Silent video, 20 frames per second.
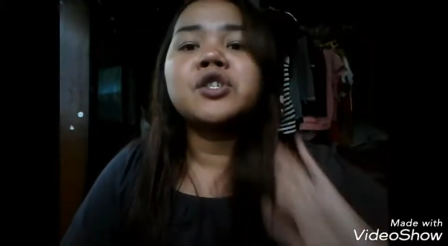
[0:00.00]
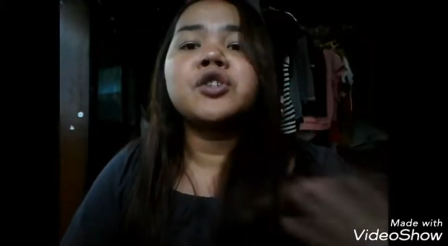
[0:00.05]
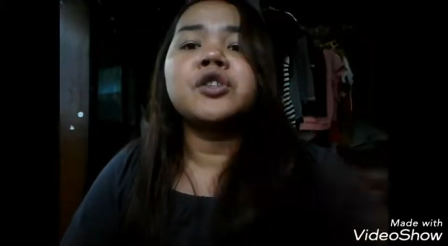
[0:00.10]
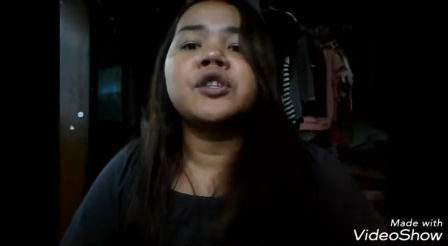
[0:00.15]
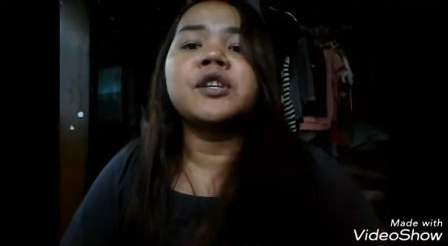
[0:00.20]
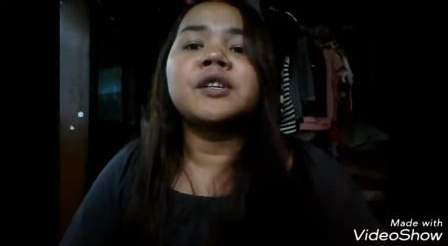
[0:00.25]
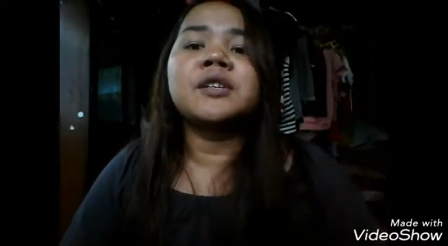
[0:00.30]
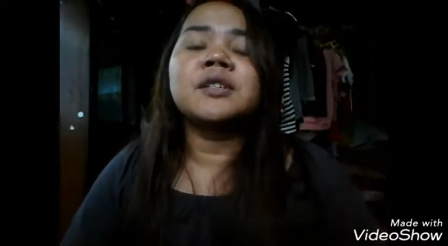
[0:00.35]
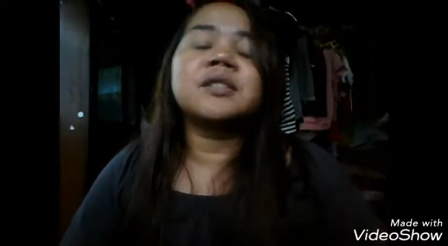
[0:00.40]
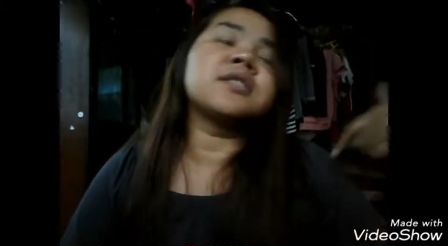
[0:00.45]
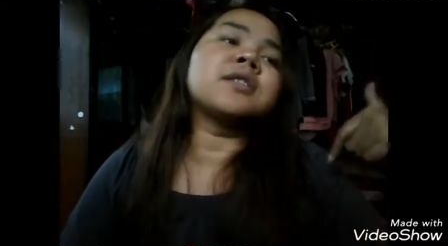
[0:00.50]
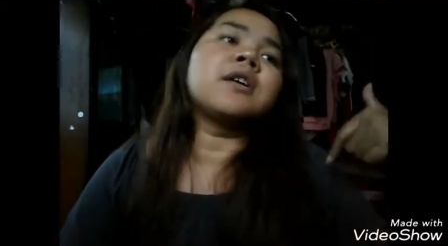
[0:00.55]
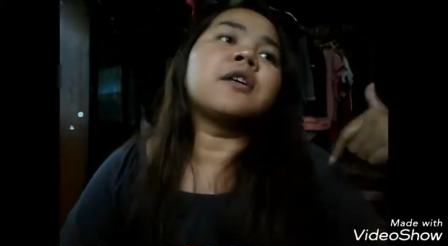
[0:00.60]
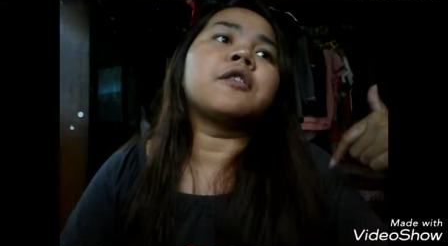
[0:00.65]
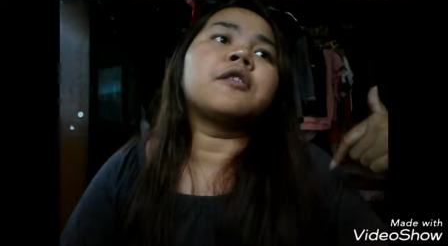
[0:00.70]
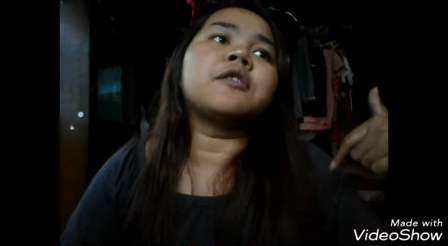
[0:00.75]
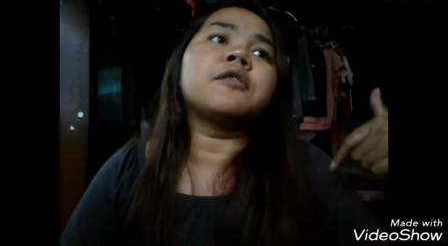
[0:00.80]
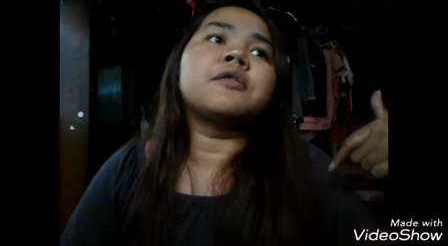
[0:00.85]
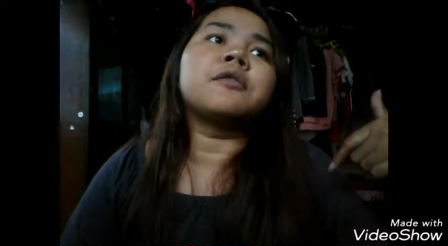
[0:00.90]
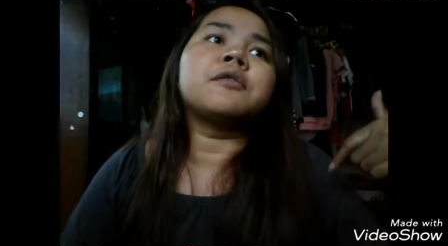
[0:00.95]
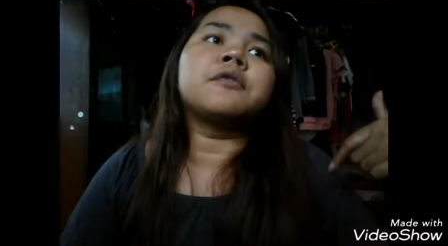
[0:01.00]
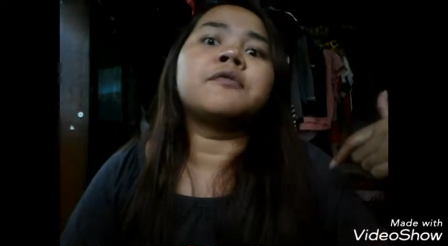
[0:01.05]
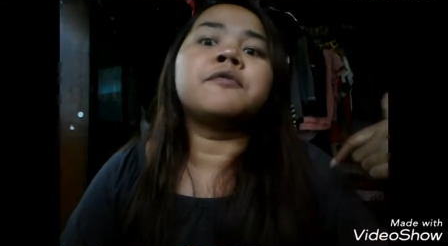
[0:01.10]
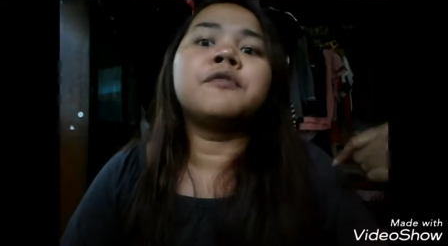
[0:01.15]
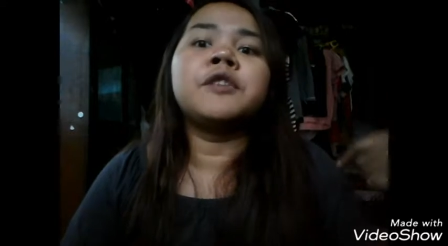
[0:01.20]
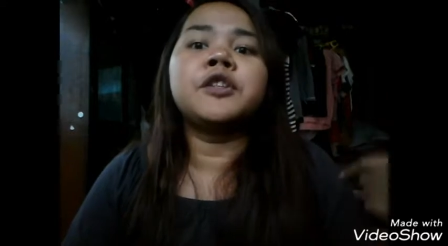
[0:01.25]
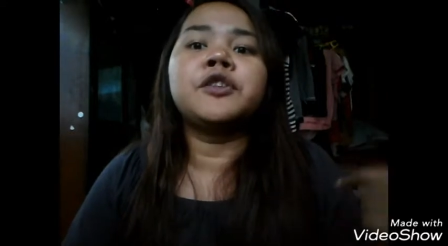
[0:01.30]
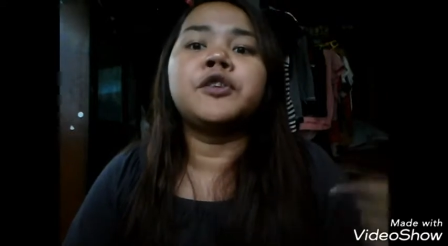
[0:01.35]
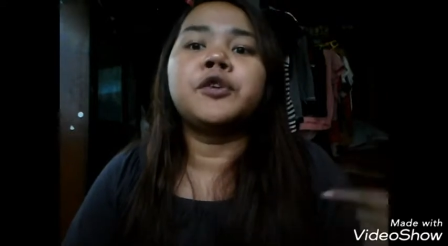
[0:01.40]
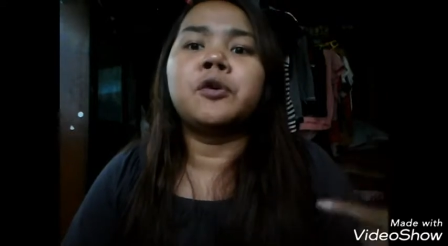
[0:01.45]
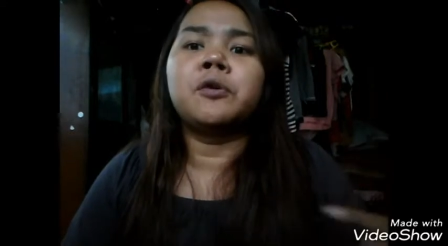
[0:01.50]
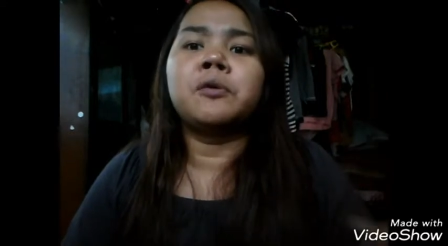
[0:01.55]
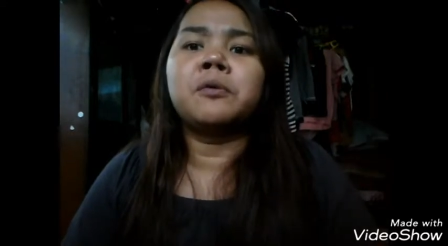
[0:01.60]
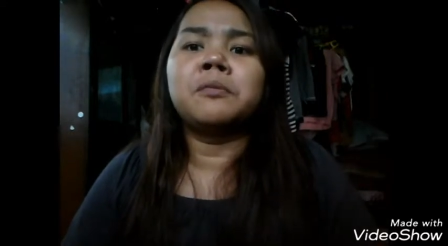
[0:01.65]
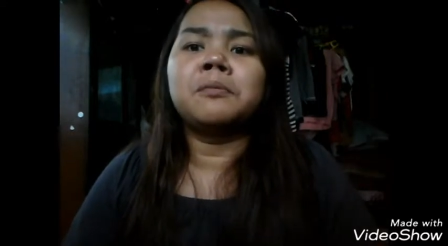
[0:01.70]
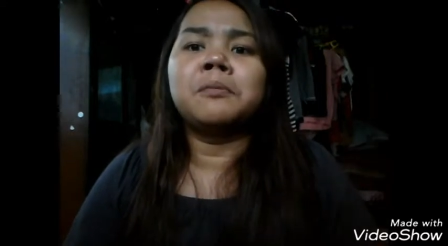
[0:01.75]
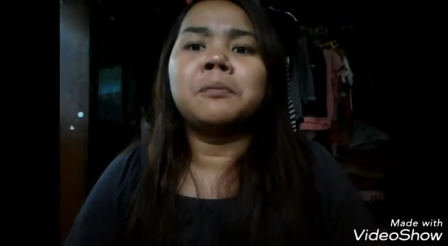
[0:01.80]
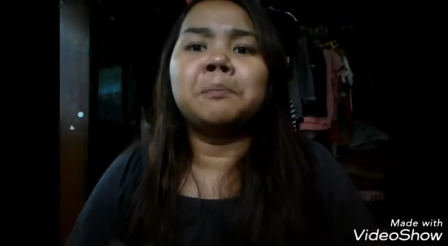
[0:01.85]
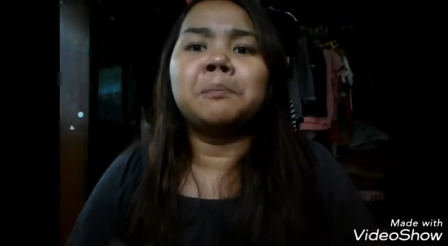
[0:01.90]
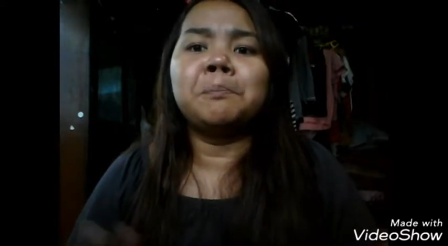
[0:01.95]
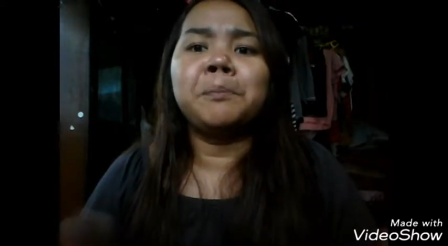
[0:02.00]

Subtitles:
this video.